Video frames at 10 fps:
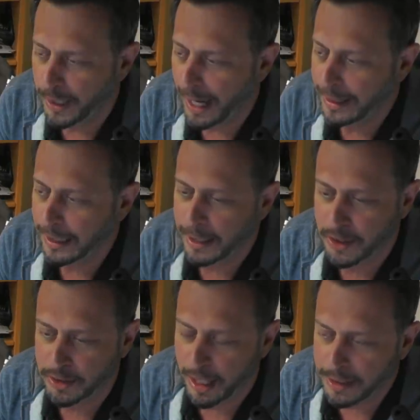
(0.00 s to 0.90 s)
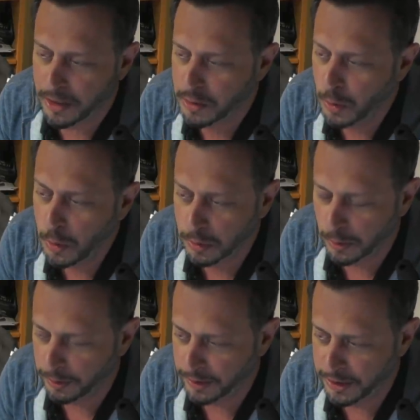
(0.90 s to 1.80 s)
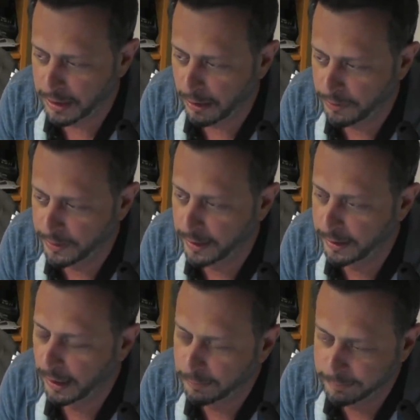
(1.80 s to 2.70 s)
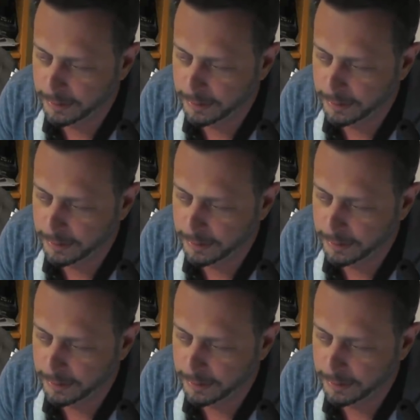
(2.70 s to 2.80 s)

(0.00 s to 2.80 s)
I, I just I just Google all this stuff and then uh, right.